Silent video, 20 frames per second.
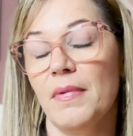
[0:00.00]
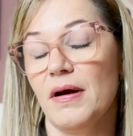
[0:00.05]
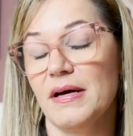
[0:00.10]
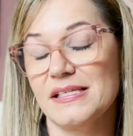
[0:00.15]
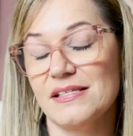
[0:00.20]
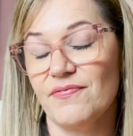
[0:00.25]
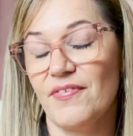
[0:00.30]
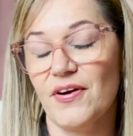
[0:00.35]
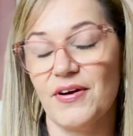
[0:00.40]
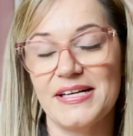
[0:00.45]

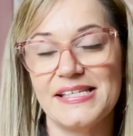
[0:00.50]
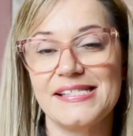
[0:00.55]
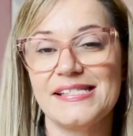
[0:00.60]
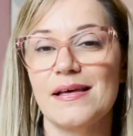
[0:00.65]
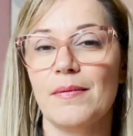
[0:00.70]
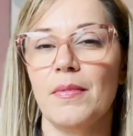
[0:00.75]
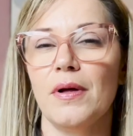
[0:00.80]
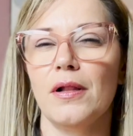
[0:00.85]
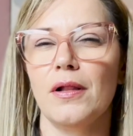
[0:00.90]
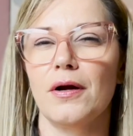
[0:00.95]
is very
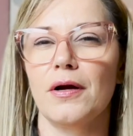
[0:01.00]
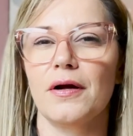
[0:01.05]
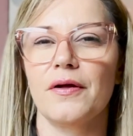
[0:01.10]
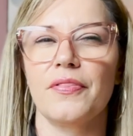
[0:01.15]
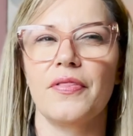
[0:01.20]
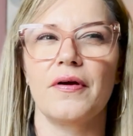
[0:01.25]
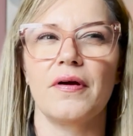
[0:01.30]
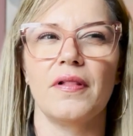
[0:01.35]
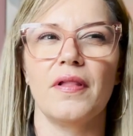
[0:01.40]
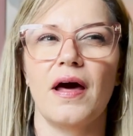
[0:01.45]
similar.
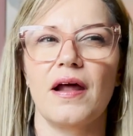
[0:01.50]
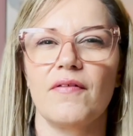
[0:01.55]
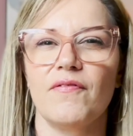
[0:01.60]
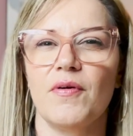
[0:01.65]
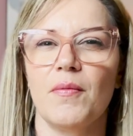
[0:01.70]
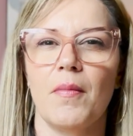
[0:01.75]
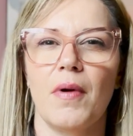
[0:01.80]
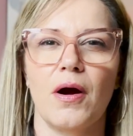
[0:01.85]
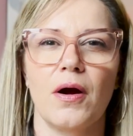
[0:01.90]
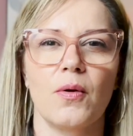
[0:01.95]
A lot of
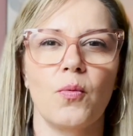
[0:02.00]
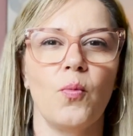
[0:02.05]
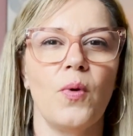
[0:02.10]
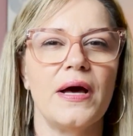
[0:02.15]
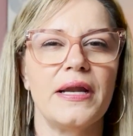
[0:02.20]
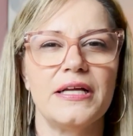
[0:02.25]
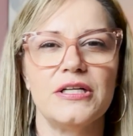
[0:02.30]
them are 1